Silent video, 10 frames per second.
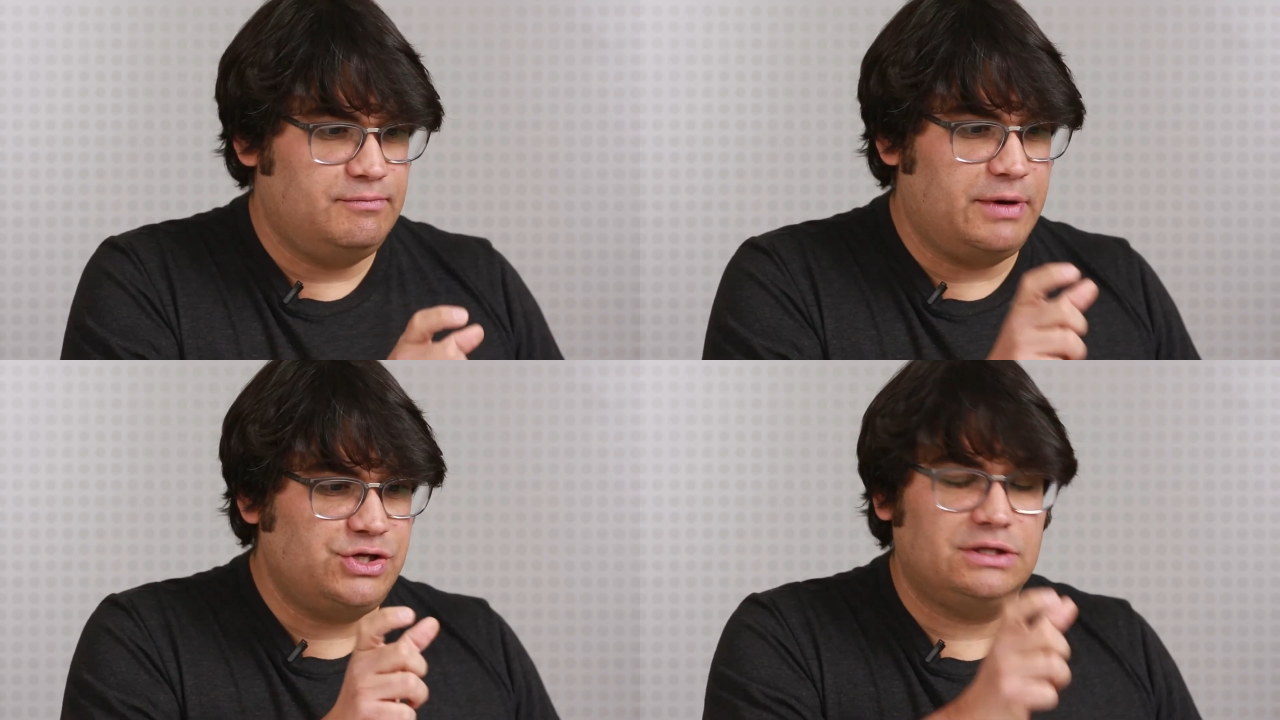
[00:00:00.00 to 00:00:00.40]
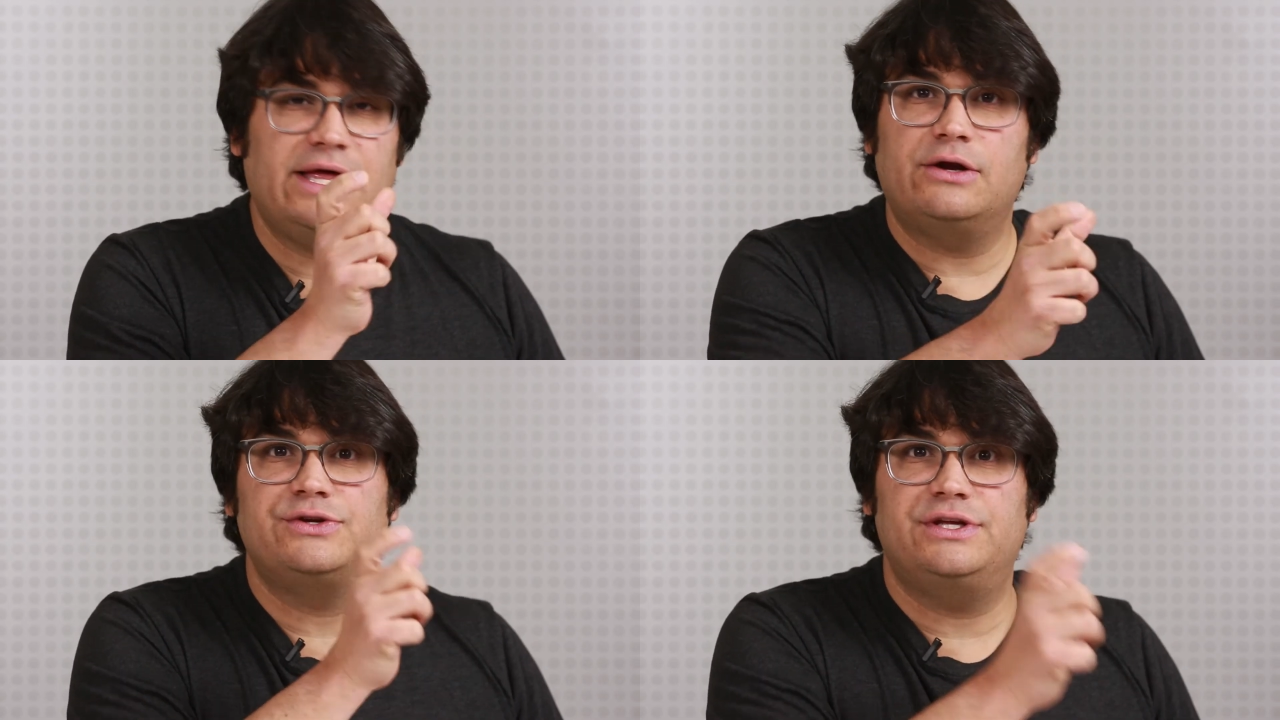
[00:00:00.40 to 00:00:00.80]
bunch of
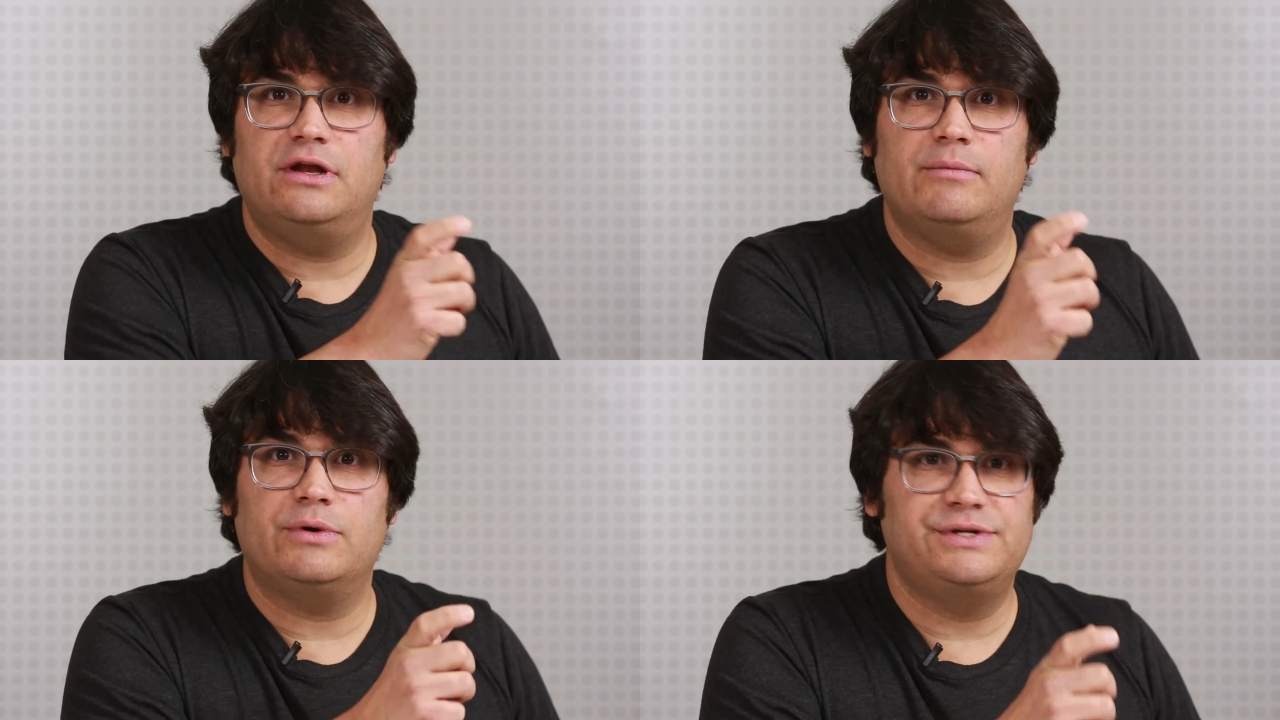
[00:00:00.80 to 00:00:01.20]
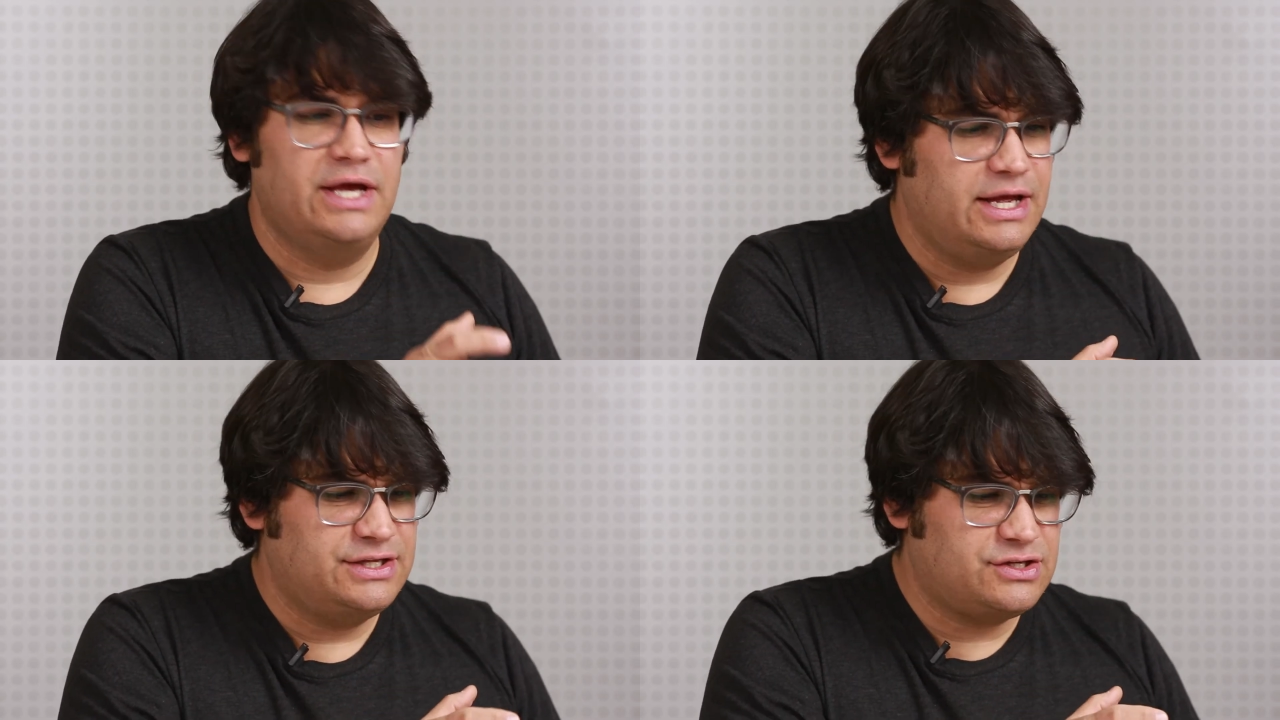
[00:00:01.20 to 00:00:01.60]
letters and numbers.
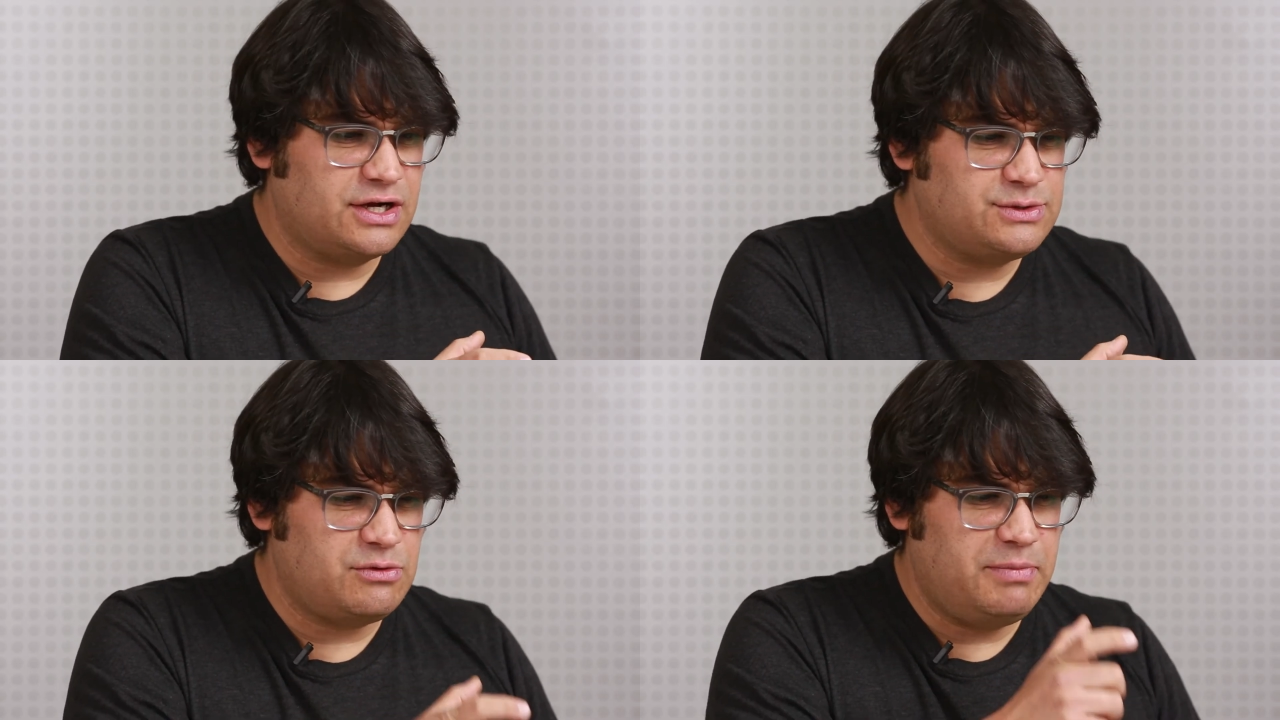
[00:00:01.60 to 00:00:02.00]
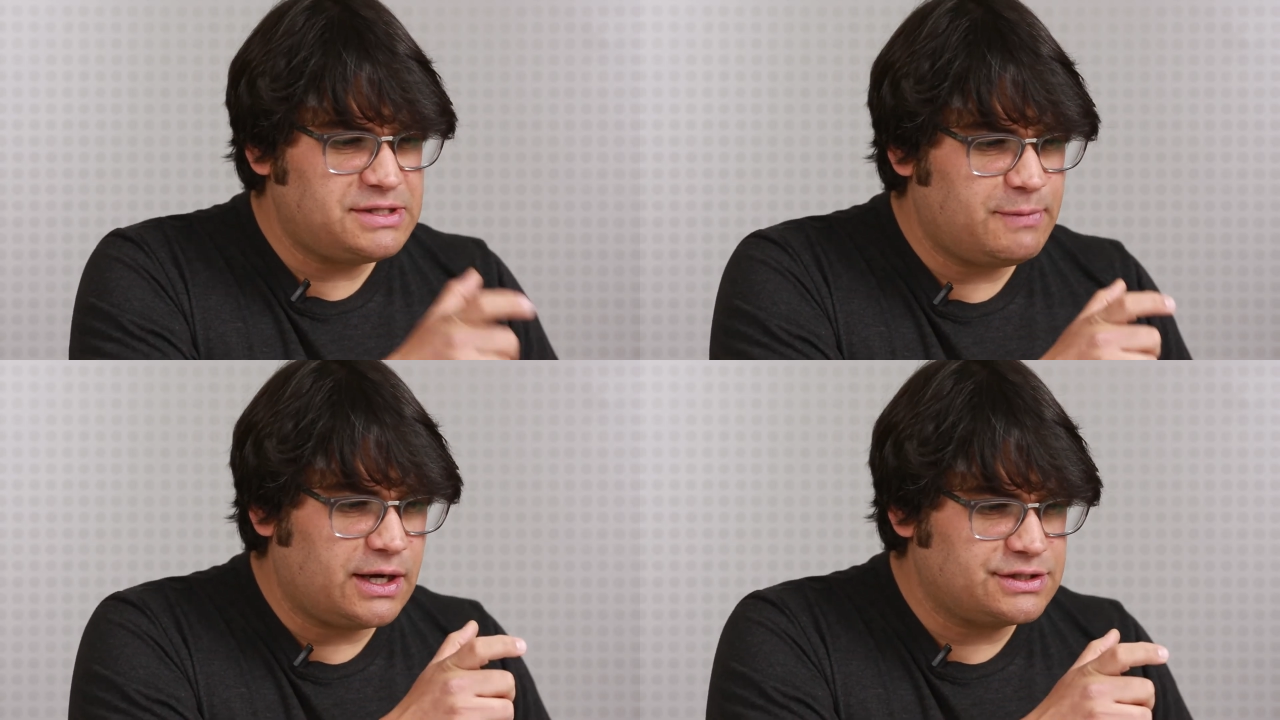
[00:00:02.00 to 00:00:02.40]
It starts with
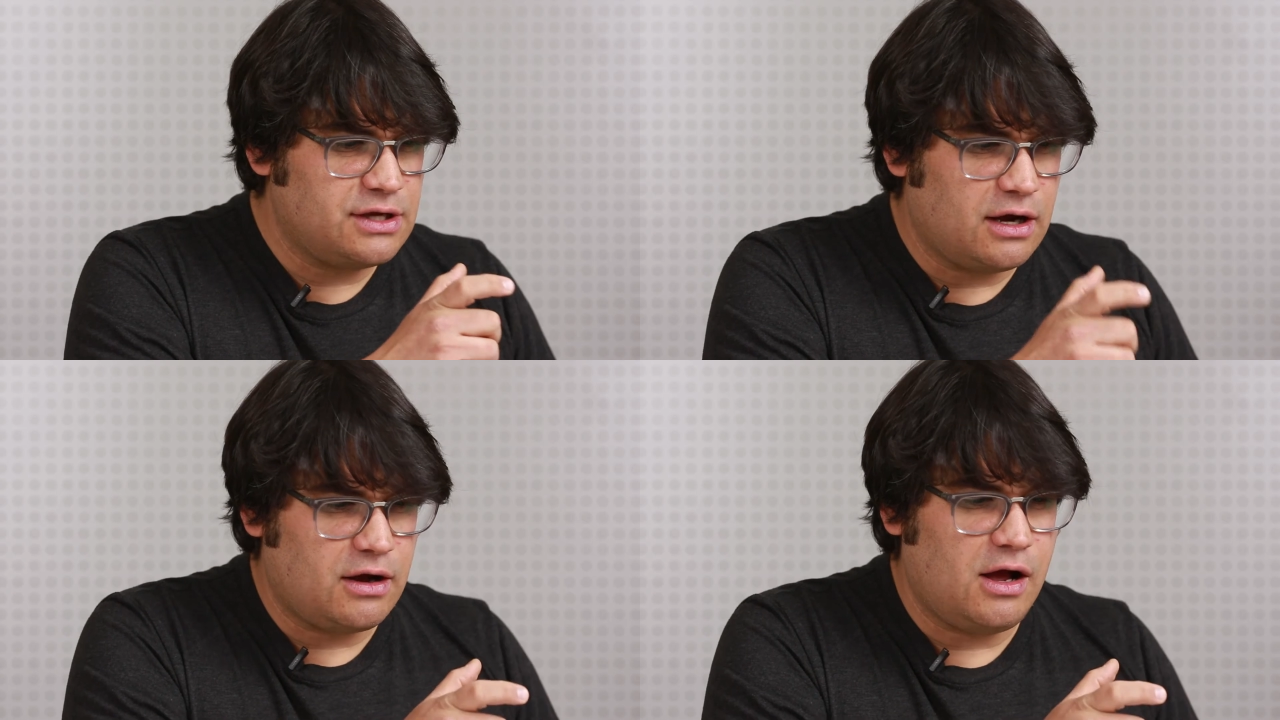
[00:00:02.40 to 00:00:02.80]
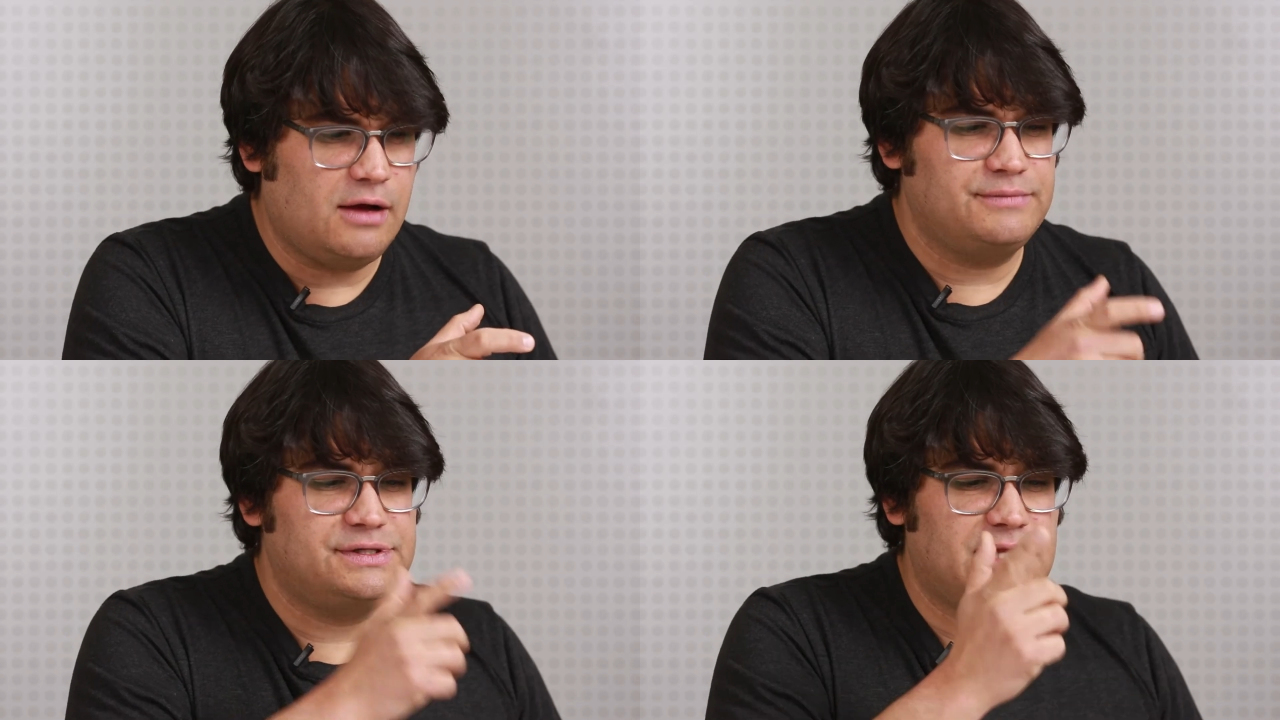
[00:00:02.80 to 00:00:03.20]
bitsbox.com/